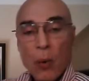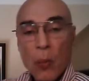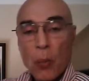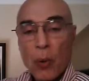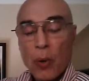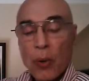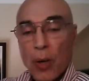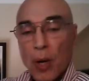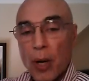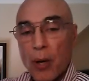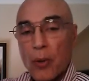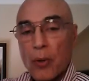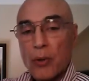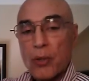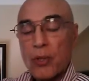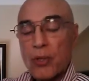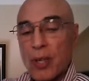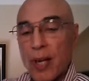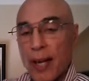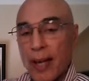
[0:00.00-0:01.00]
with other
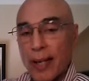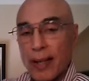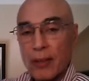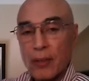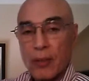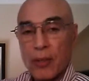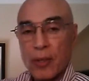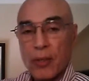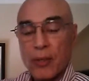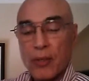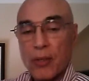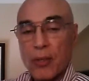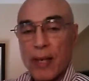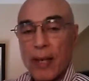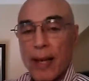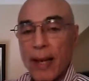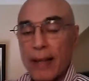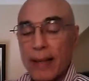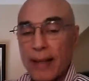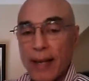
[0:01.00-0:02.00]
scientists
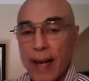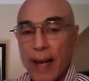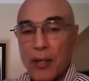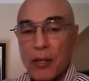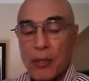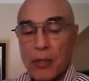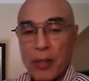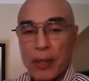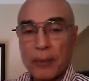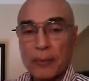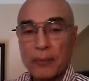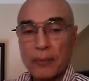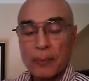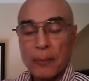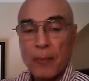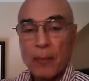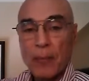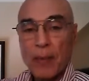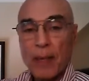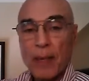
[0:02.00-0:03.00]
at NASA
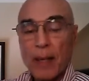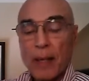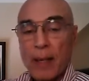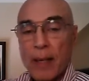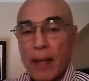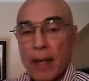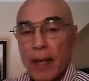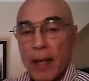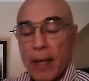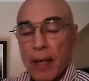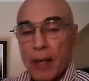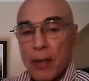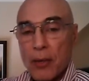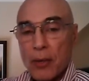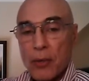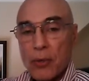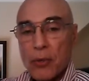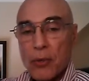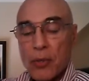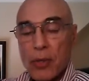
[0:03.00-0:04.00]

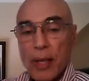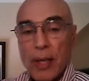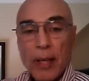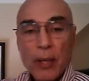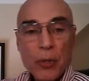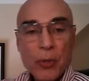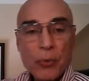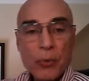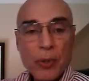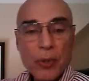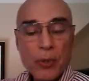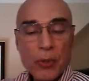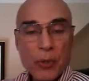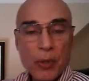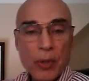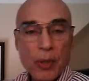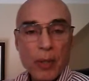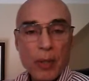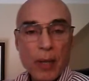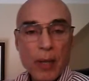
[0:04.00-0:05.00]
his
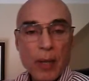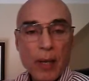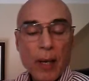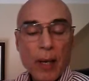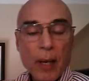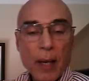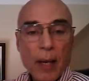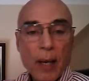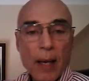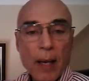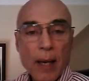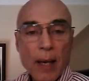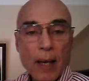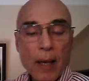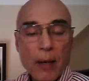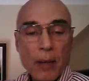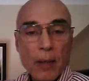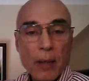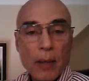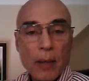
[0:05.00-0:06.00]
interest
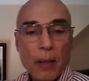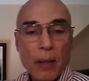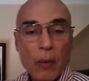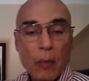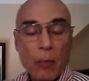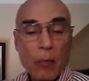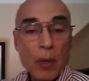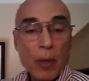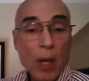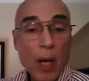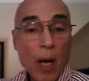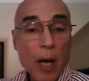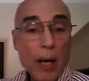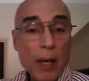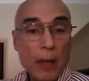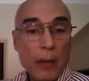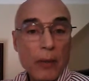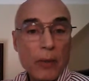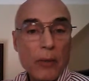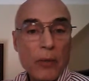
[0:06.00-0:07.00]
and
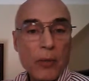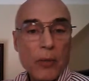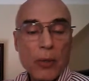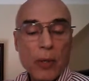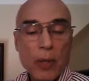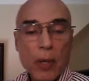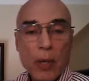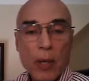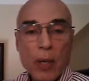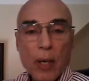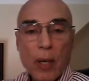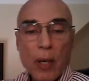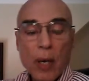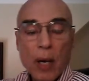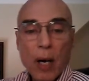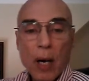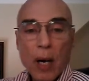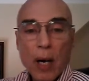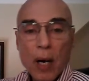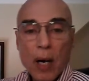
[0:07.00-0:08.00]
reliance
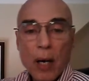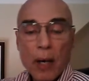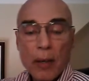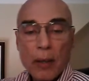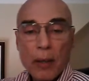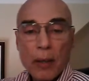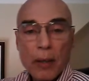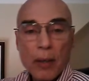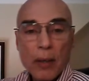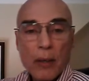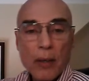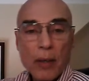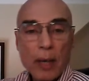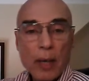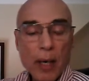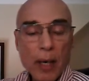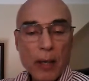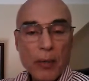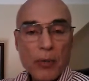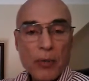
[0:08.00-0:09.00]
on the
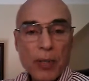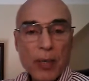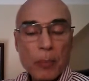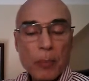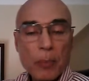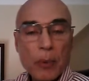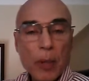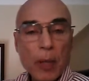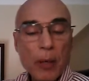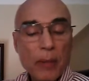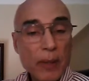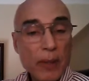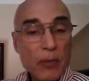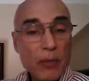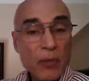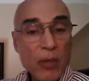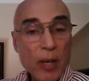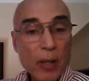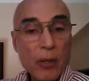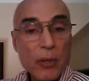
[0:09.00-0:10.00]
concept of
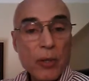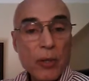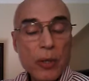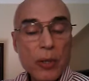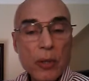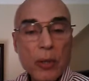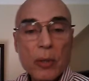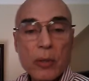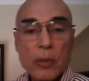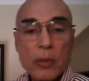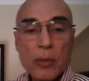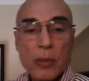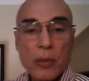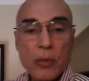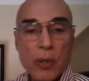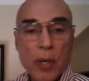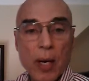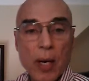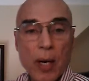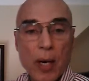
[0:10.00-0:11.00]
intelligent
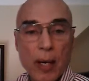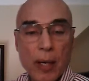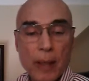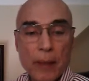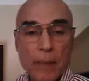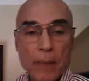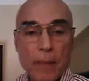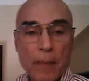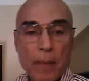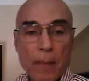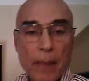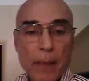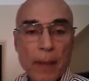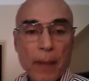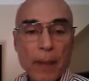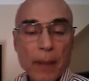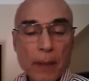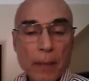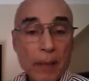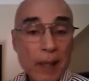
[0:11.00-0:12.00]
design,
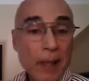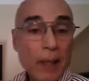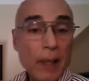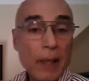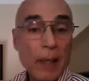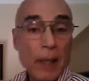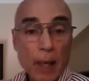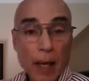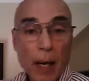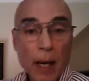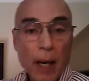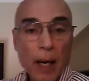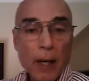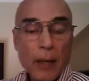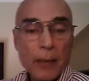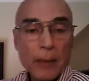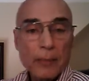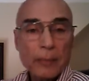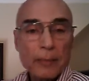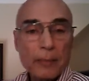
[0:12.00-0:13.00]
meaning
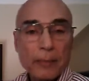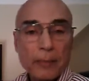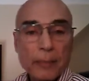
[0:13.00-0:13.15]
God,